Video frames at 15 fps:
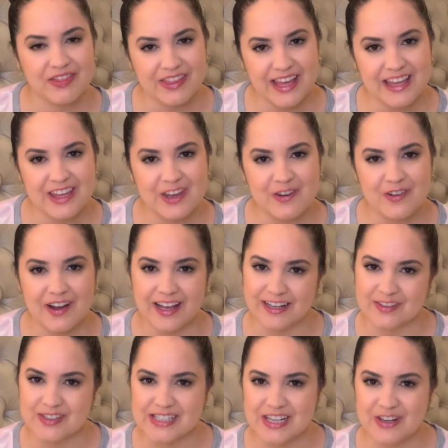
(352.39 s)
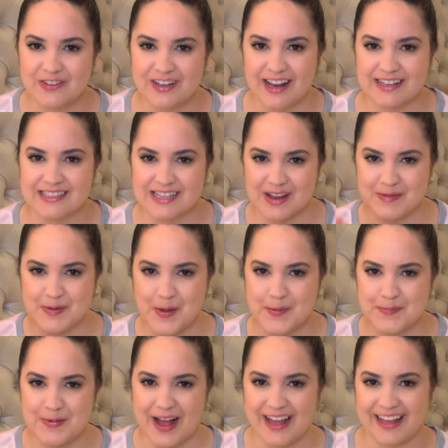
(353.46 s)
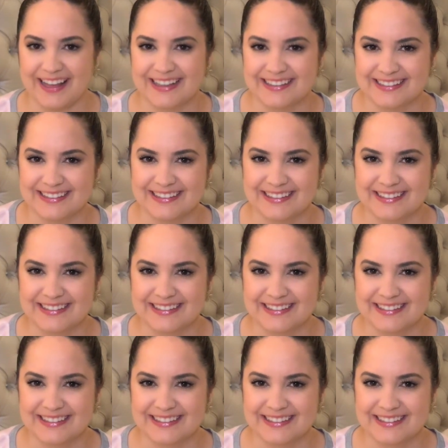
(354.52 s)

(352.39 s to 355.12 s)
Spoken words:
Thank you, and I'll see you next time. Bye.